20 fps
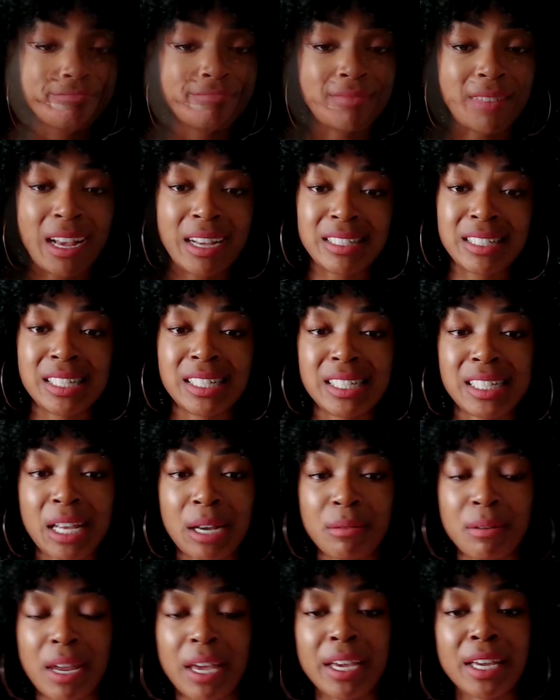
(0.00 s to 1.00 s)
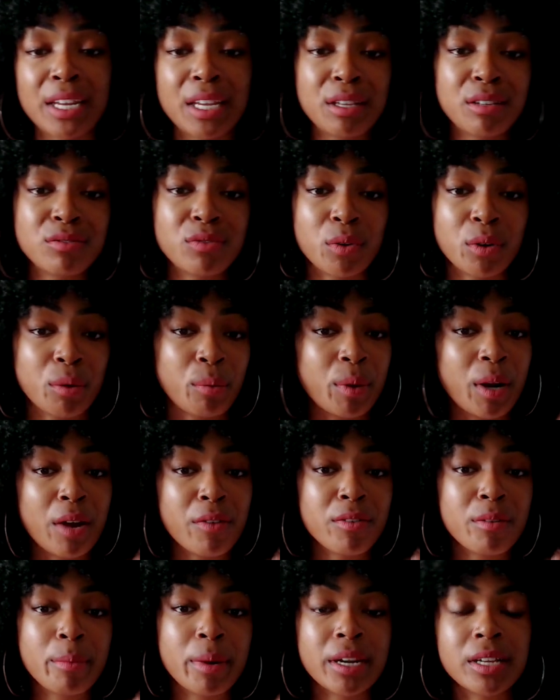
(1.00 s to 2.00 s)
Not to sound negative or
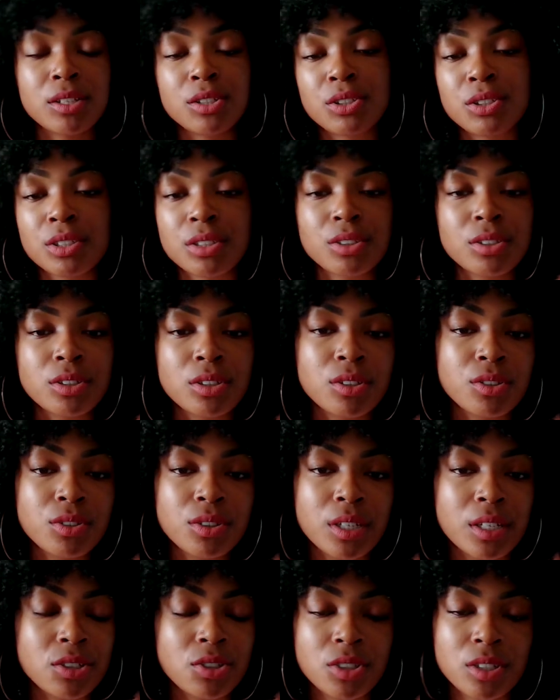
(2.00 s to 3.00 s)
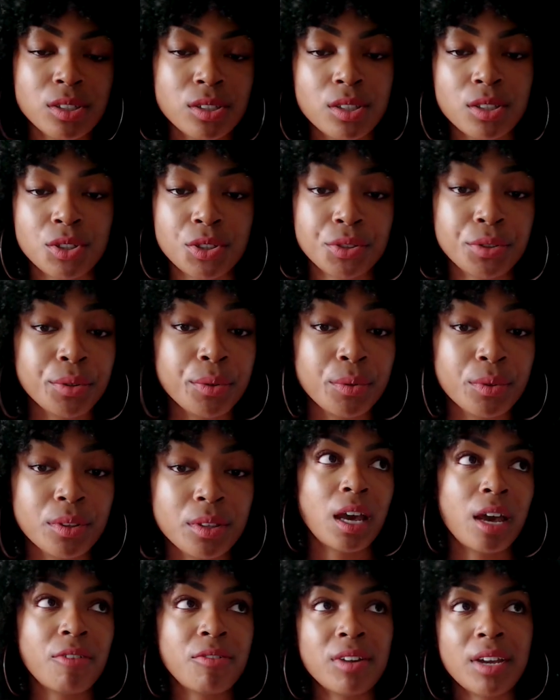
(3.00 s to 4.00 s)
whatever, but it's just it's just the truth.
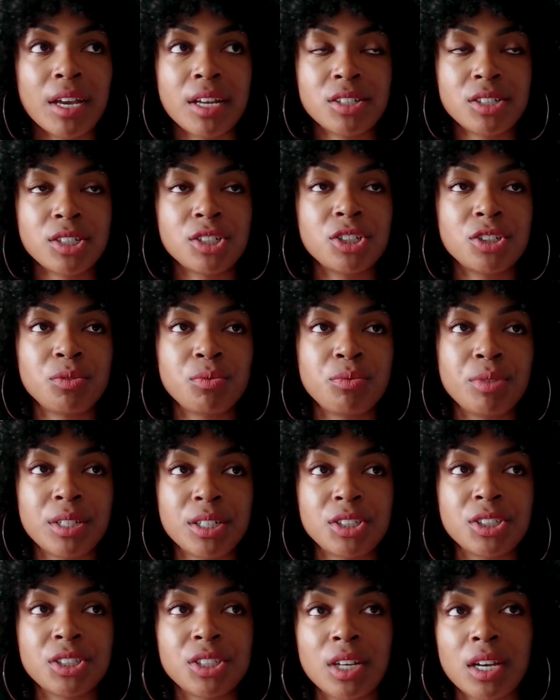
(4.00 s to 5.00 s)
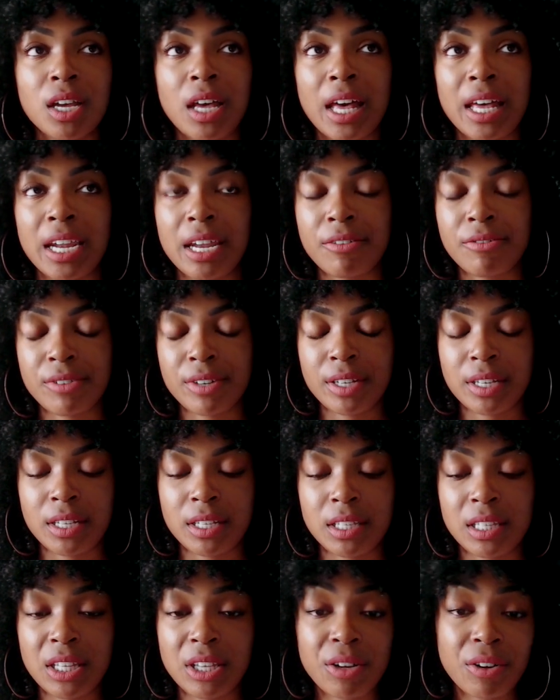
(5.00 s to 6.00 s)
Every age that you reach and every
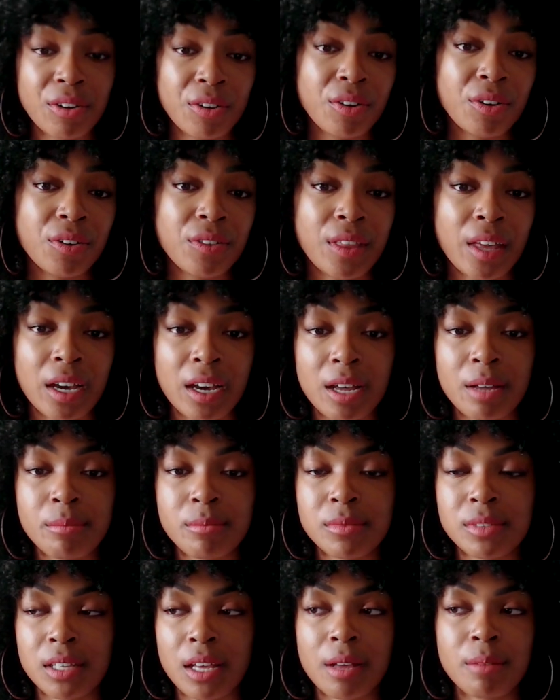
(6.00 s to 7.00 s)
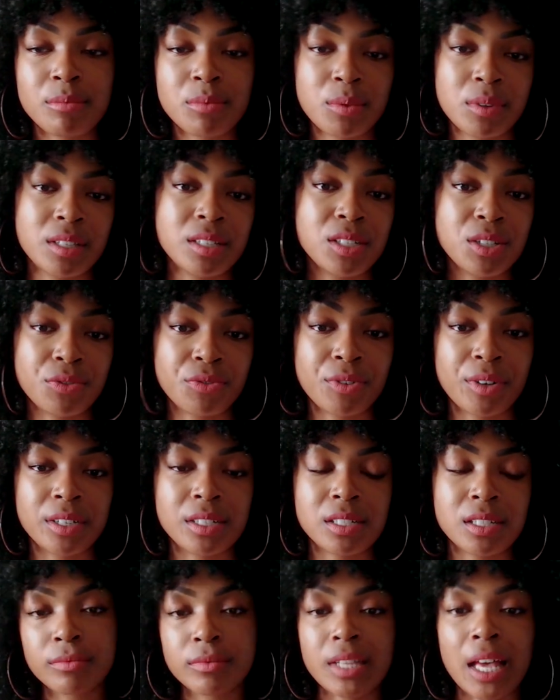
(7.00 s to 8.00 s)
year that comes comes with a
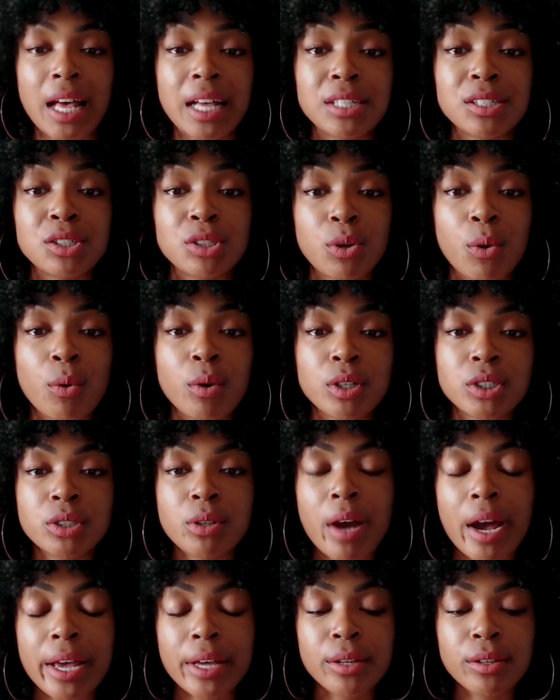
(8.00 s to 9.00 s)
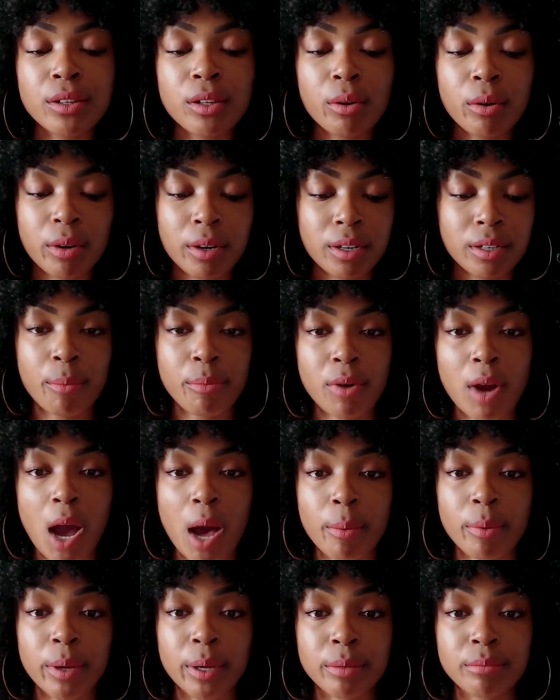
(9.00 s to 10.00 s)
different test or trial or
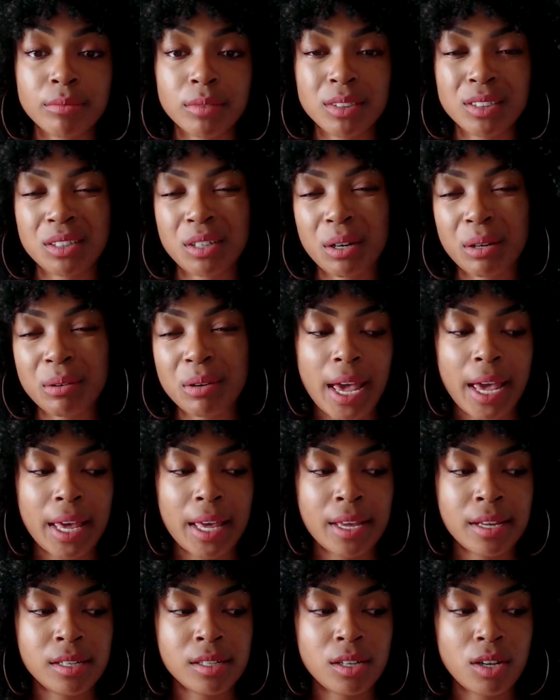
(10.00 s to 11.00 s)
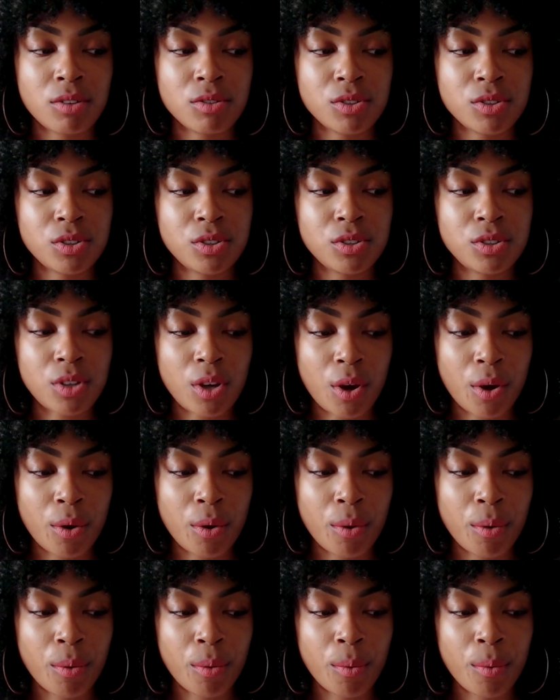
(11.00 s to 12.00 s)
problem, you know? And
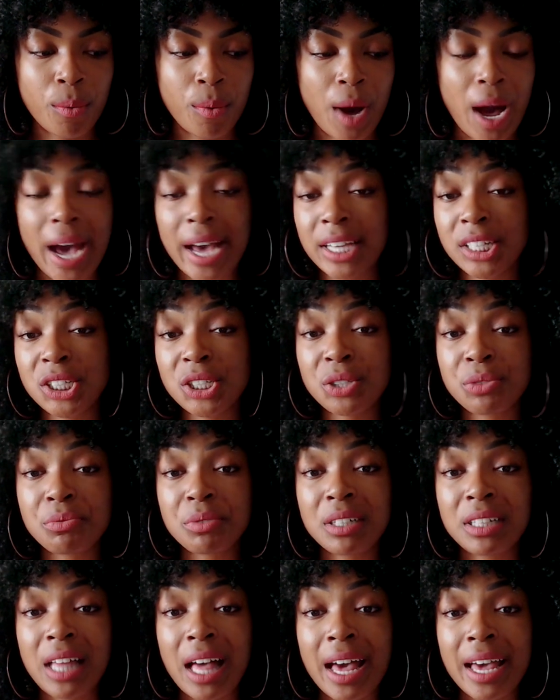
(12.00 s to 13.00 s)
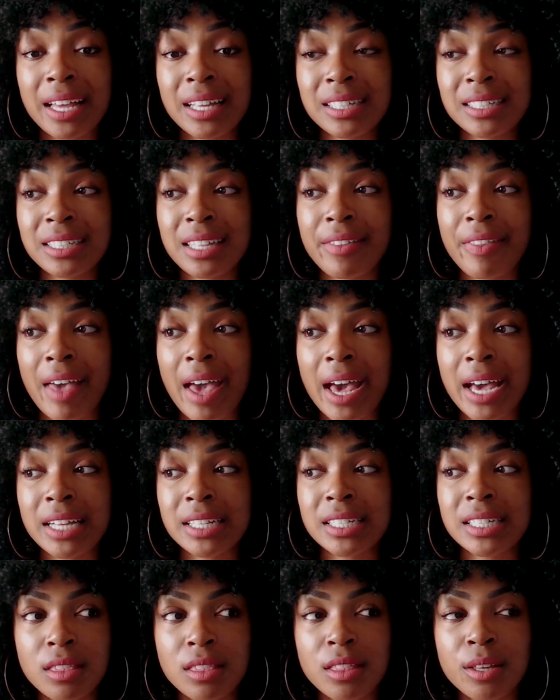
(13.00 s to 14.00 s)
so I just realized
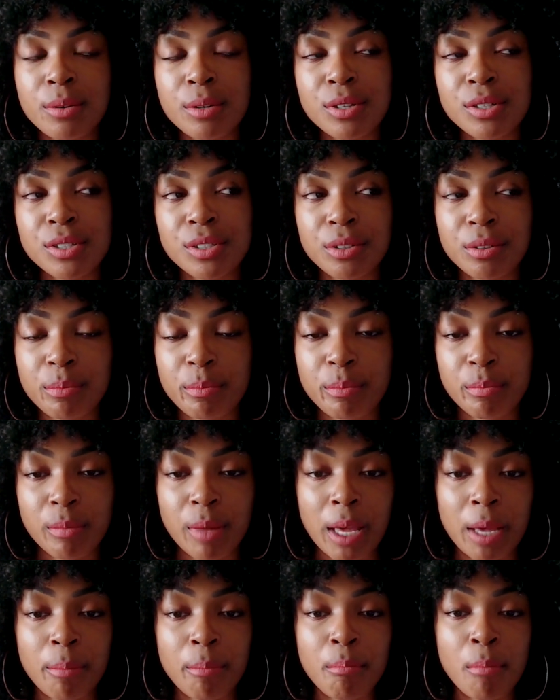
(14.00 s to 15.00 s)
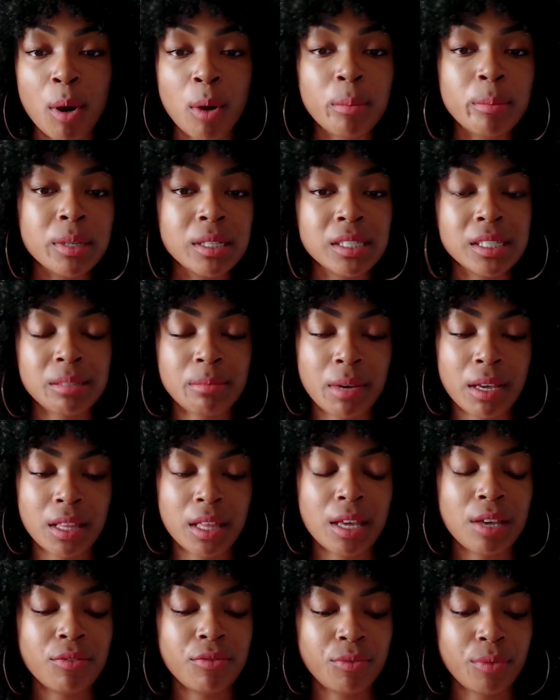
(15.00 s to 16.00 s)
that there were certain like moments in my
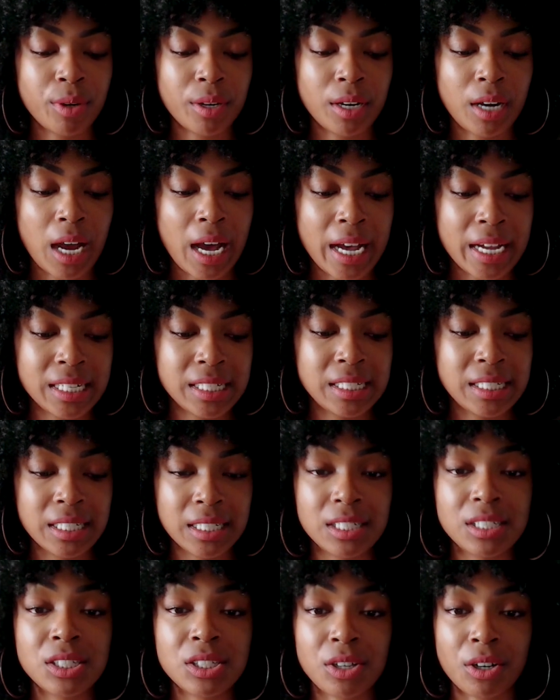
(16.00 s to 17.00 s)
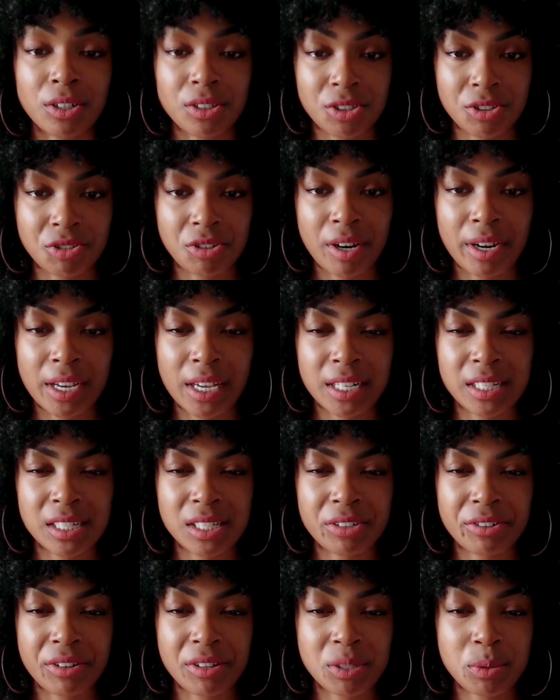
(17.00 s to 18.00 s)
life where I did start to try to get
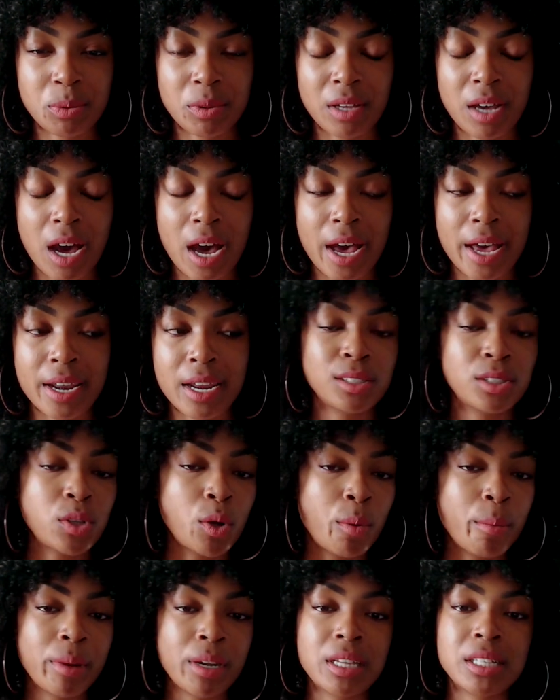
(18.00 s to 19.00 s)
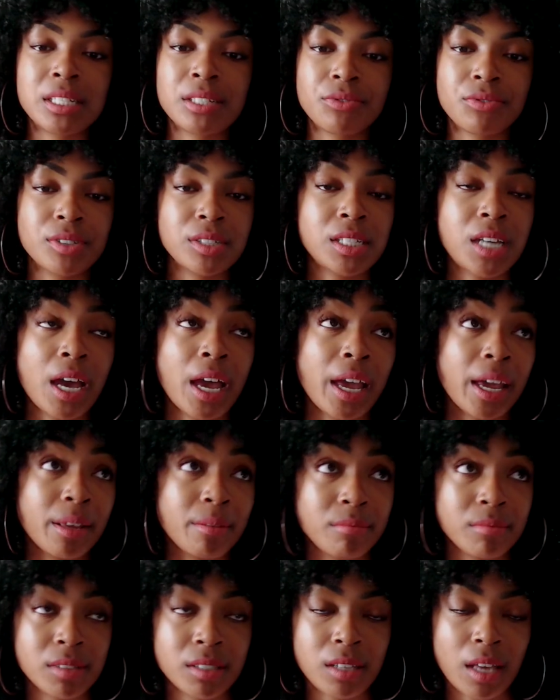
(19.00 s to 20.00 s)
serious with God. So many different times.